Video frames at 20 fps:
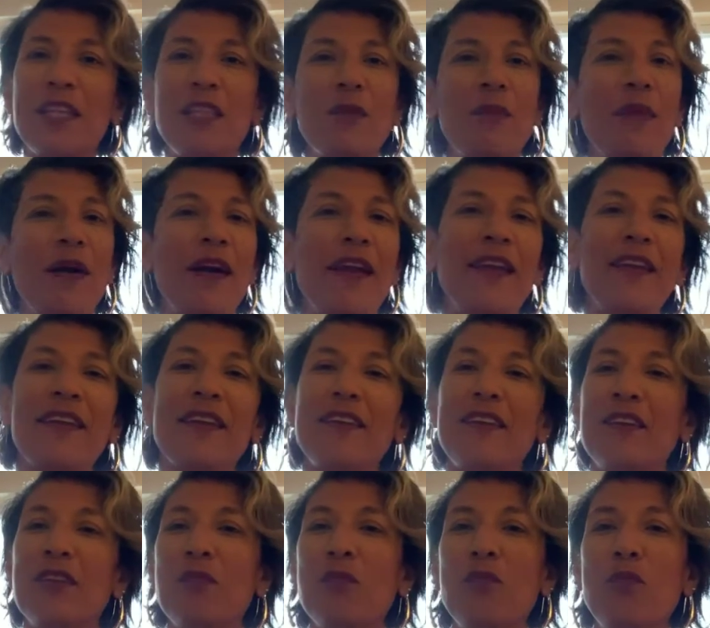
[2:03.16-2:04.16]
the bike and
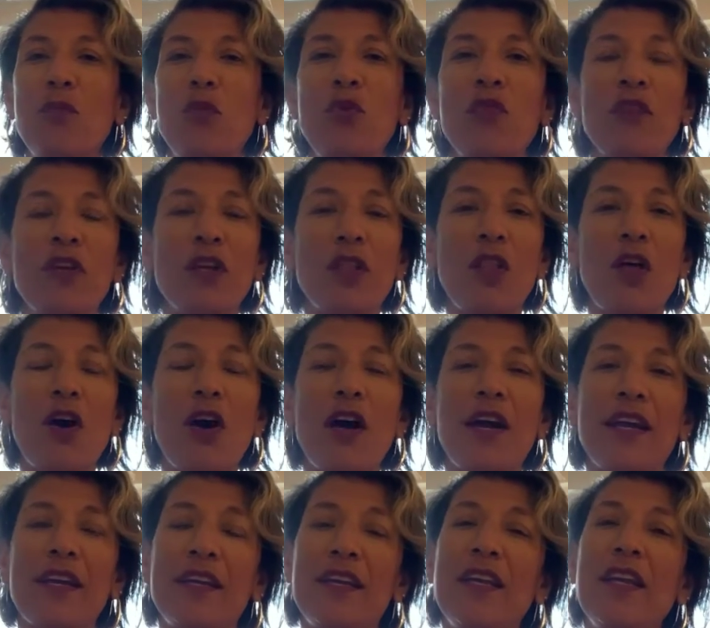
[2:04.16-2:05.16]
moving along
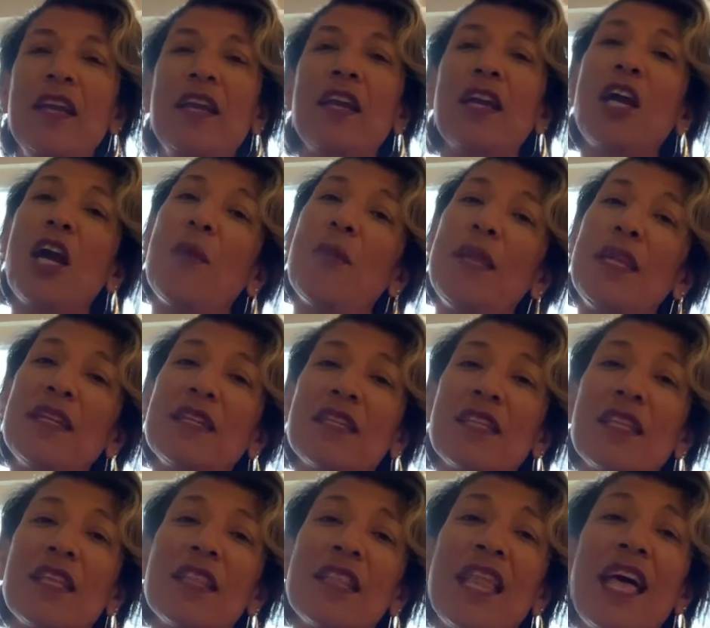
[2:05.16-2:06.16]
and coming into
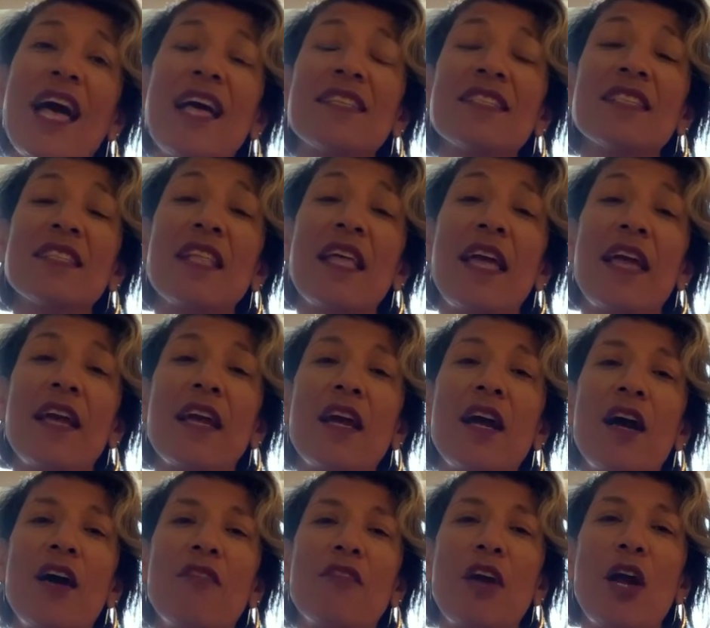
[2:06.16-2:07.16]
the last leg
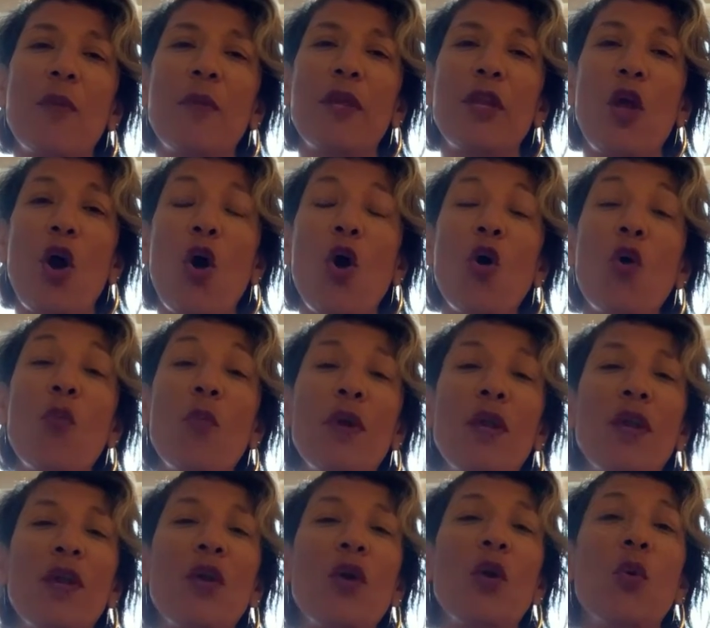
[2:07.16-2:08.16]
of coming home. And
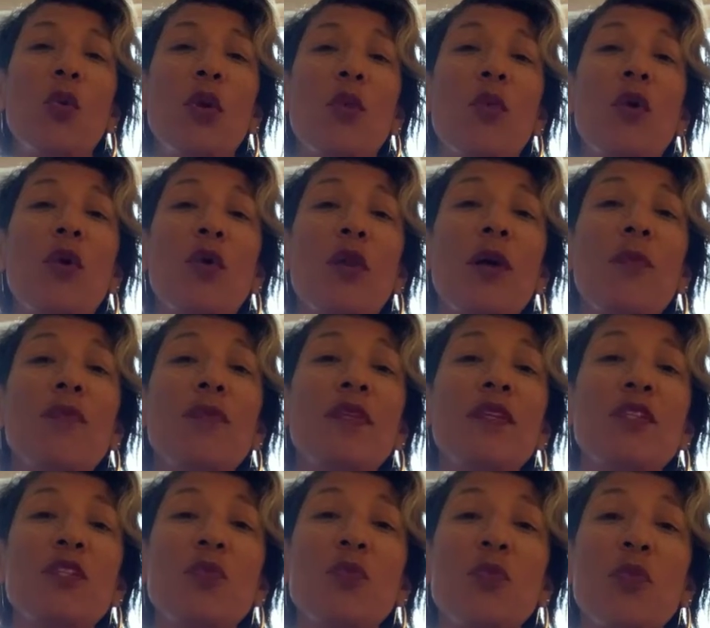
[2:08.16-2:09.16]
we rode up
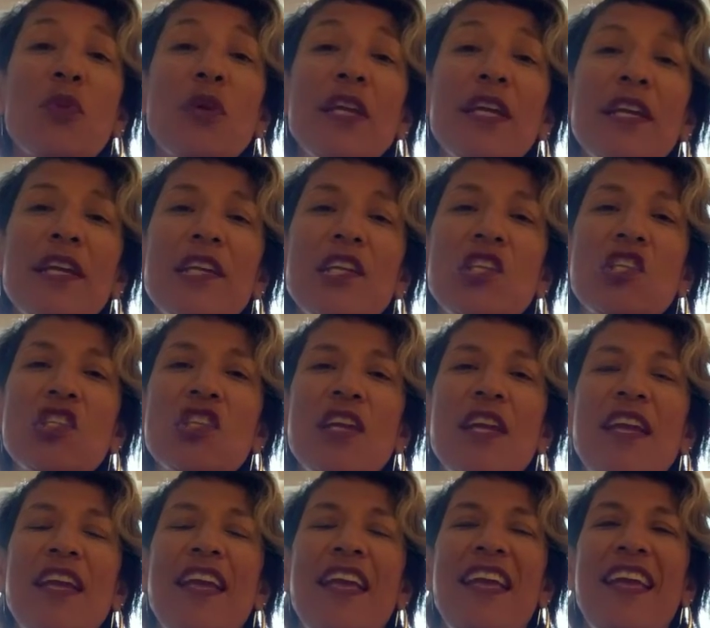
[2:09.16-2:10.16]
this bridge,
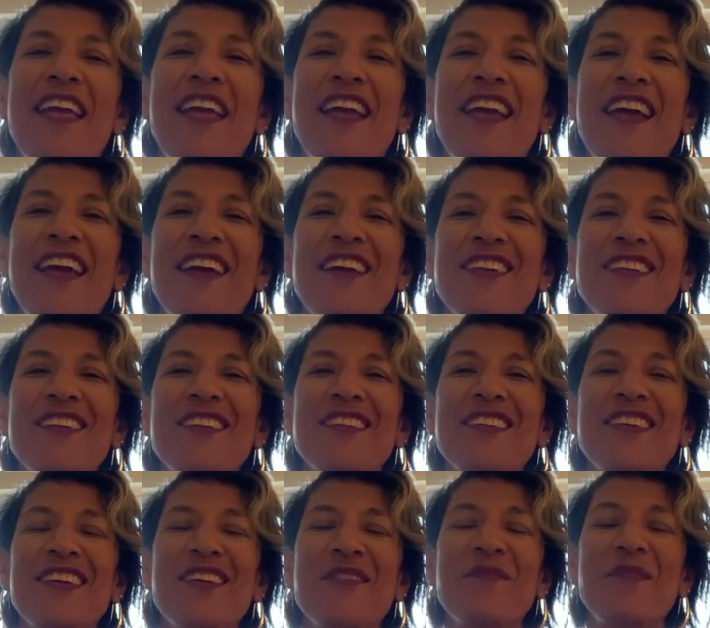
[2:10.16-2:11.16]
and
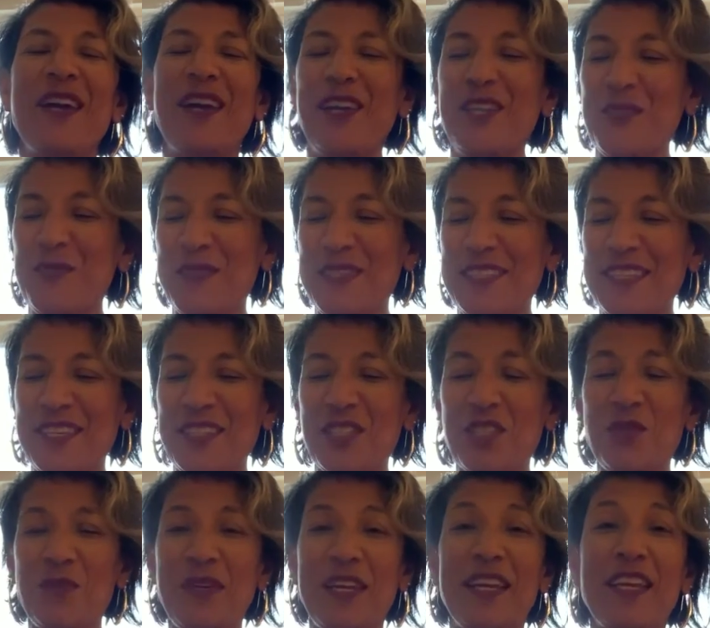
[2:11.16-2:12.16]
my husband says
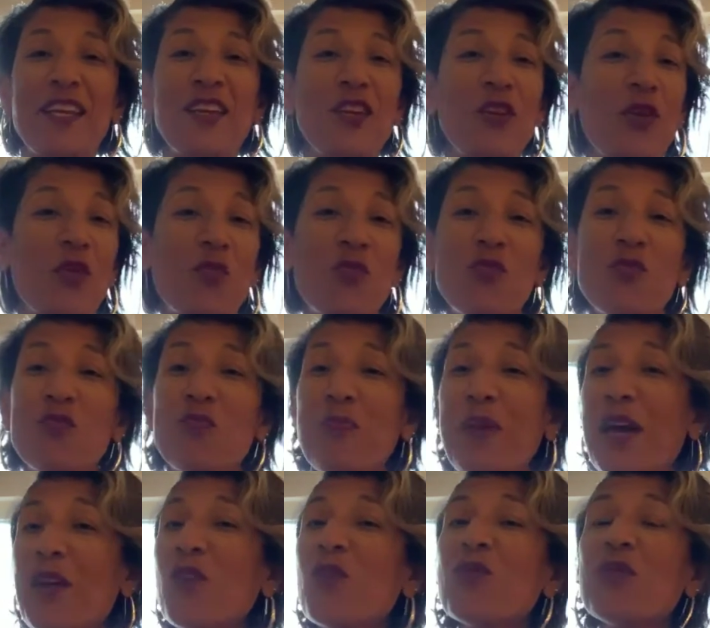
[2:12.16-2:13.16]
to me,
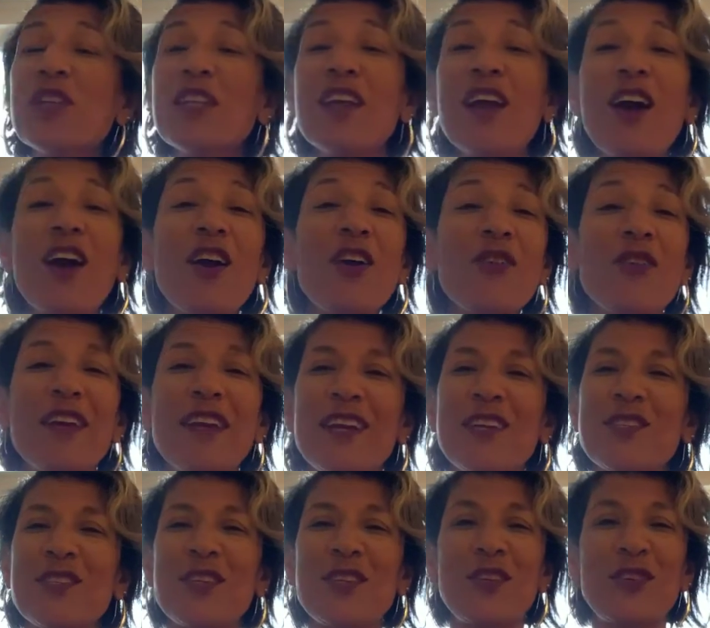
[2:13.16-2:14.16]
pedal really hard right now
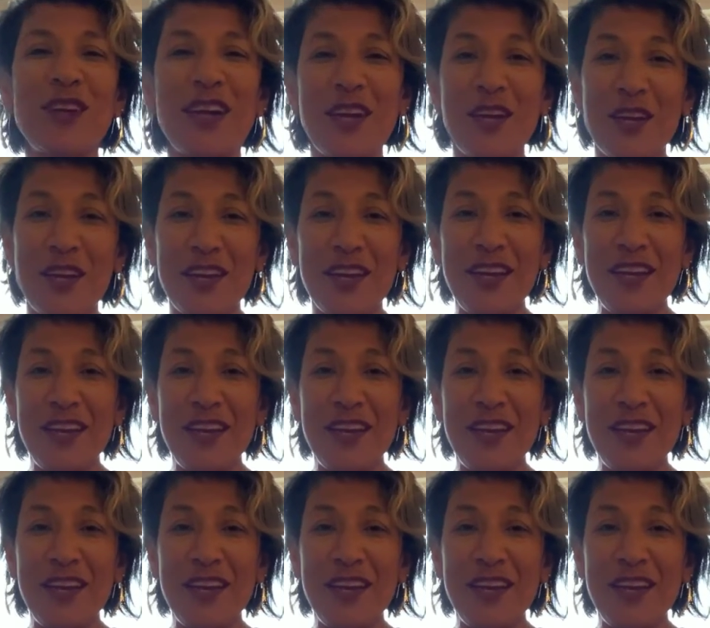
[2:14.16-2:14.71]
so you don't gotta,